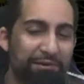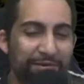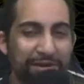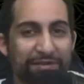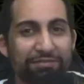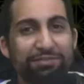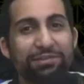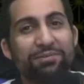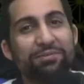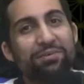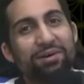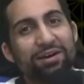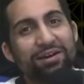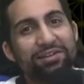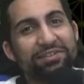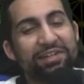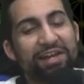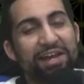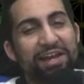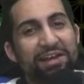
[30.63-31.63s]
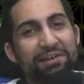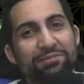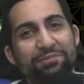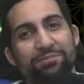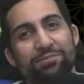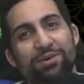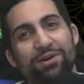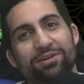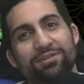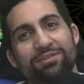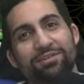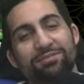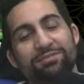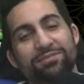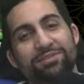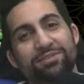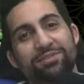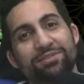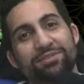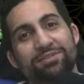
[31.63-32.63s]
everyone and welcome
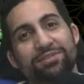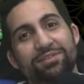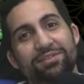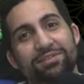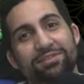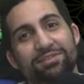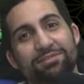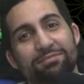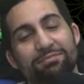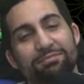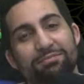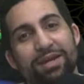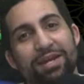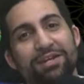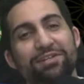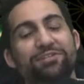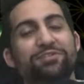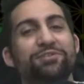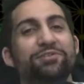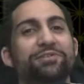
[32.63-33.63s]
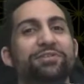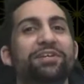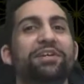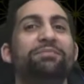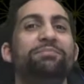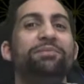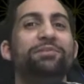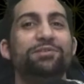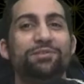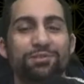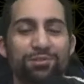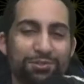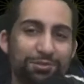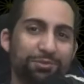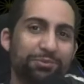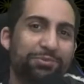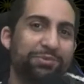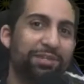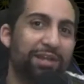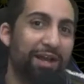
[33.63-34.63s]
to this major TEPPEN
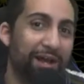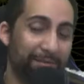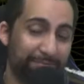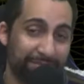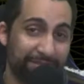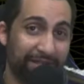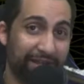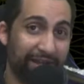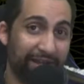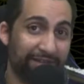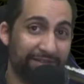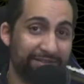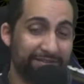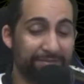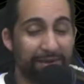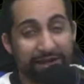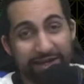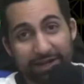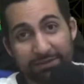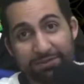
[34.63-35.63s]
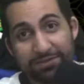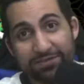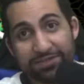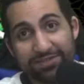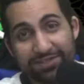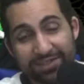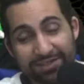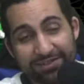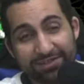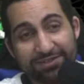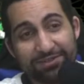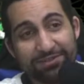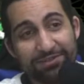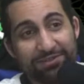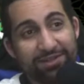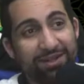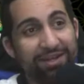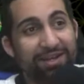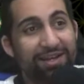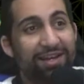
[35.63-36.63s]
news update. My name is
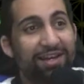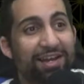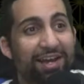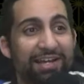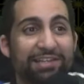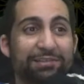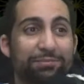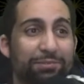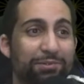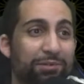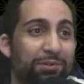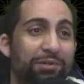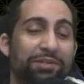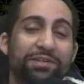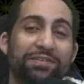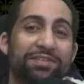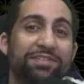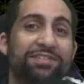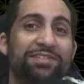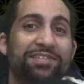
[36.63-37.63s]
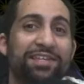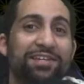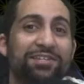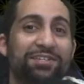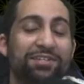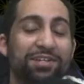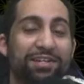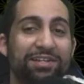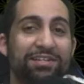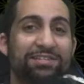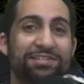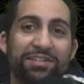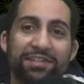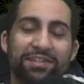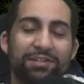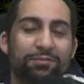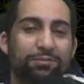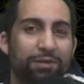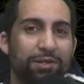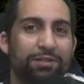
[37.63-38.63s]
Nintendo. At the recording of this session it is
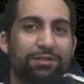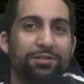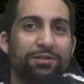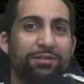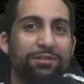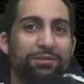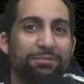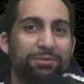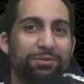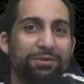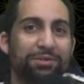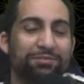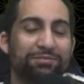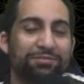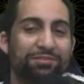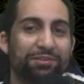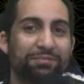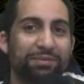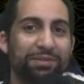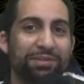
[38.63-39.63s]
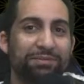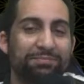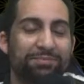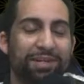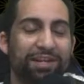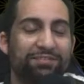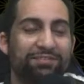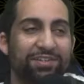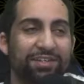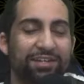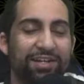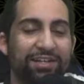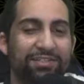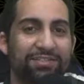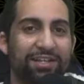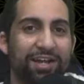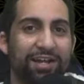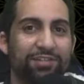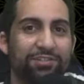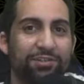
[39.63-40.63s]
nearly 1 o'clock in the morning for me, but I figured I'd
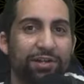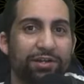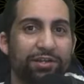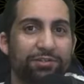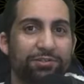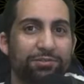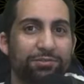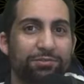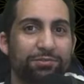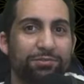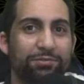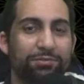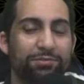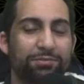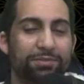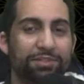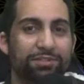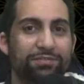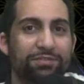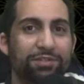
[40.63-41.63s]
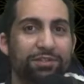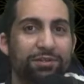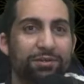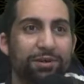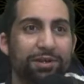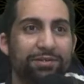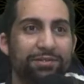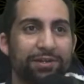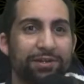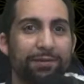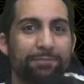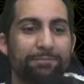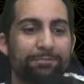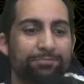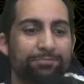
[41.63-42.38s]
start trying to do this video right now.